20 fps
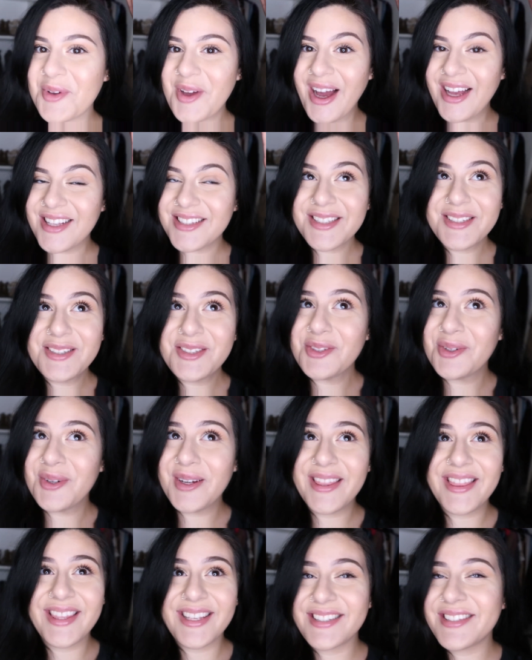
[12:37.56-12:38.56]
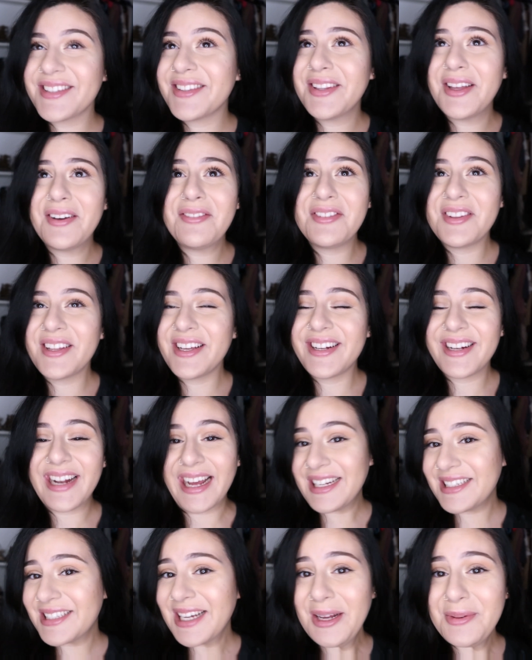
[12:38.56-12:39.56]
you guys enjoyed this lovely
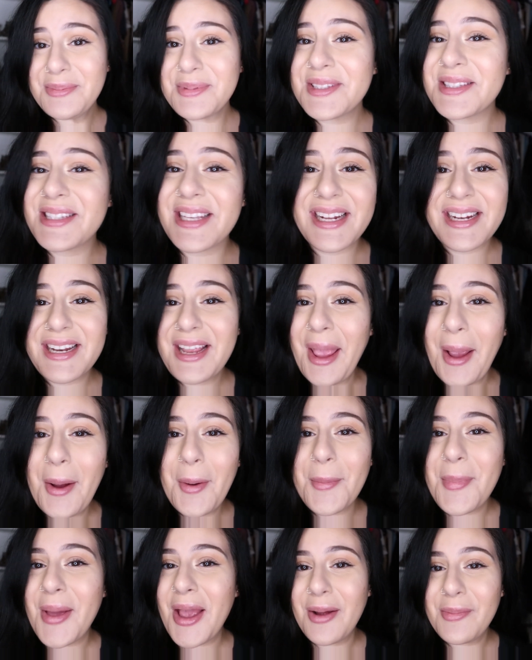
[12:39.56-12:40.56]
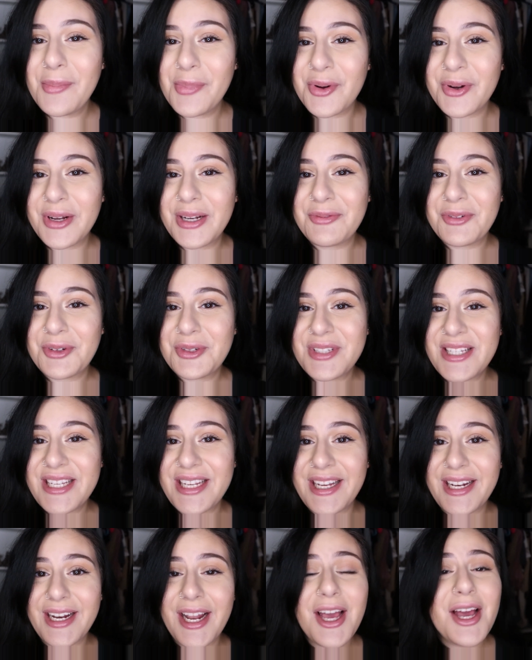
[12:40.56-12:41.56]
nighttime skincare pampering
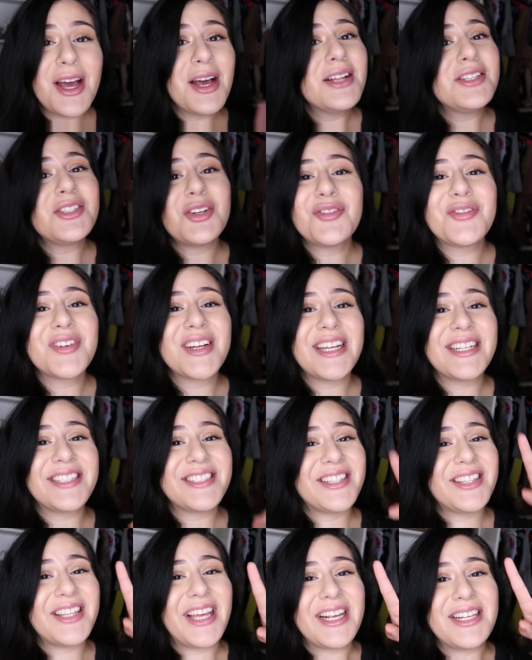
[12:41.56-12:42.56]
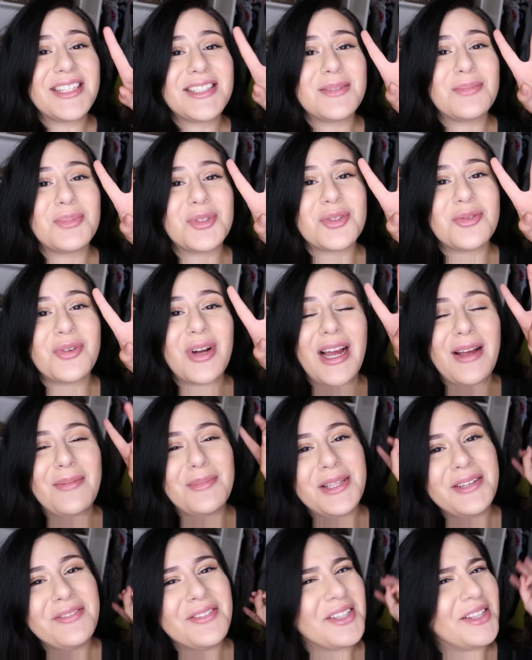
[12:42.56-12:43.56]
routine. Don't forget to like, subscribe,
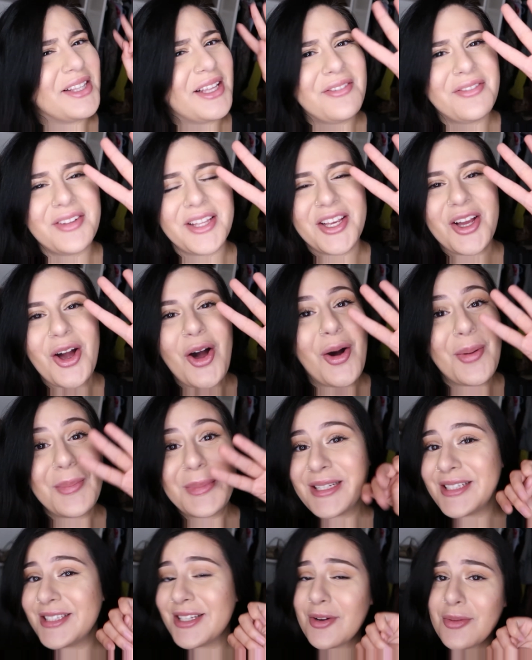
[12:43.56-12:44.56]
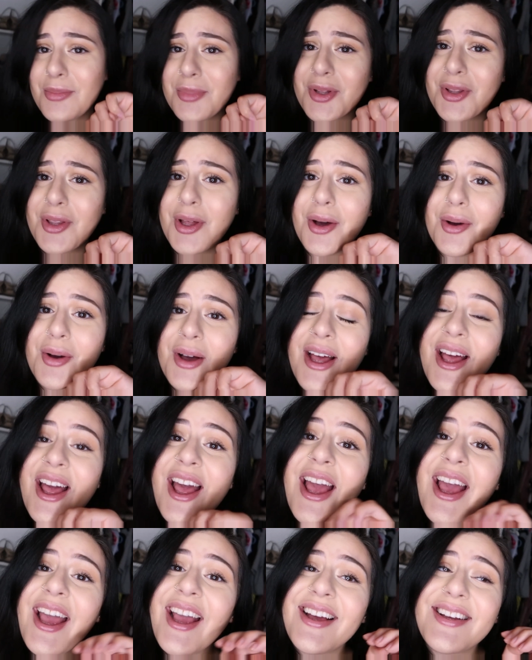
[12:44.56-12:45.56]
leave a lovely comment down below,
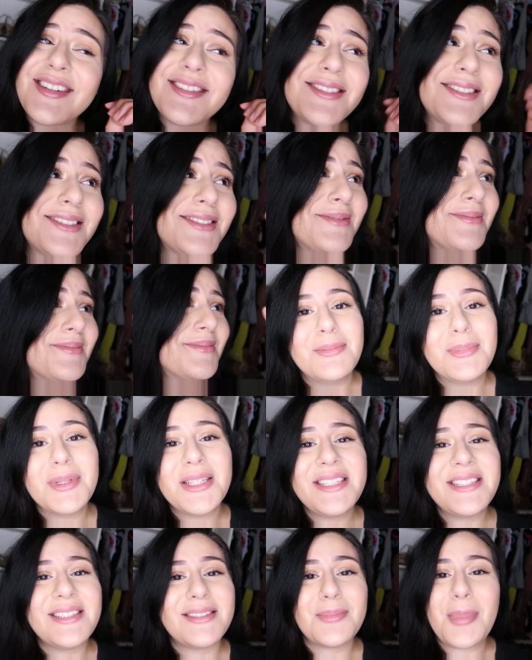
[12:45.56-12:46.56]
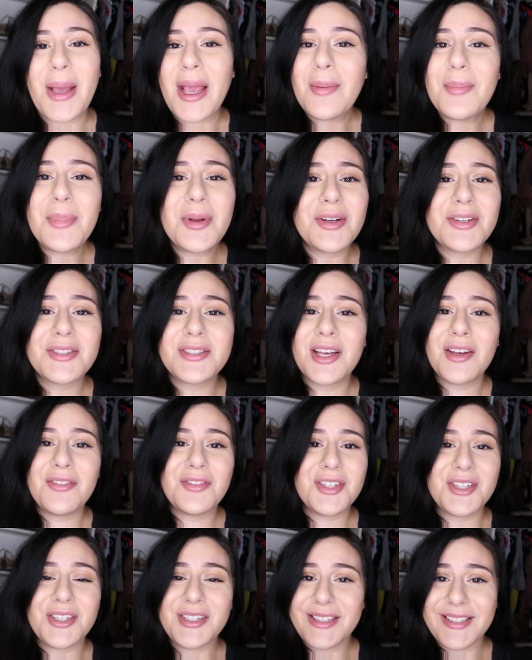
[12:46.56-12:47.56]
and please pamper yourself
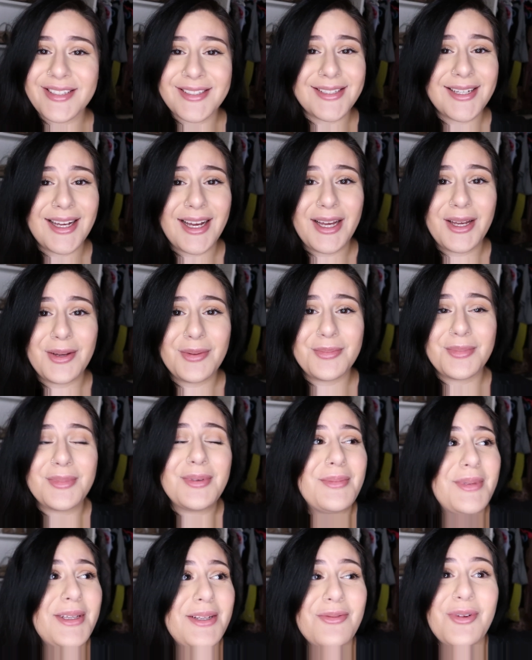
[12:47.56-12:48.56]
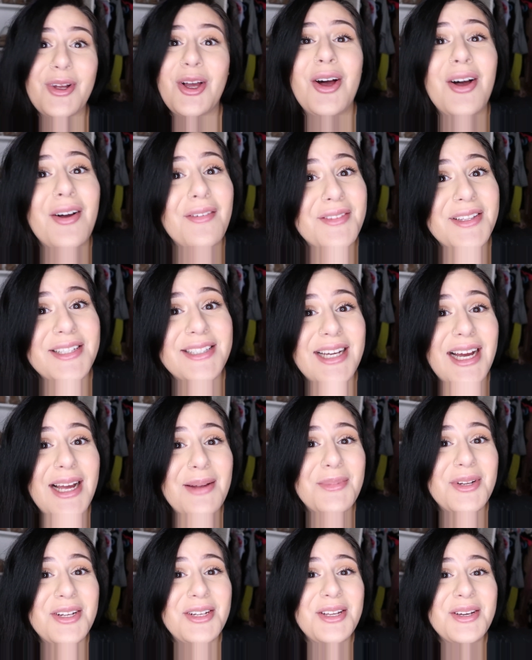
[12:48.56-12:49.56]
during this time. I mean, we all have the time
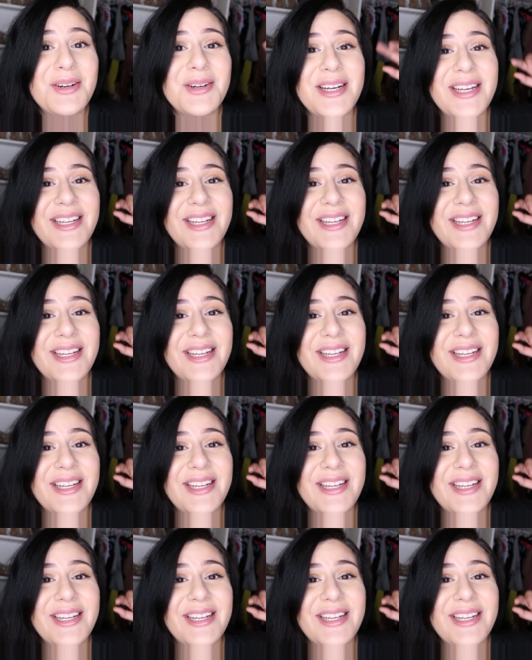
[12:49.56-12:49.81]
to do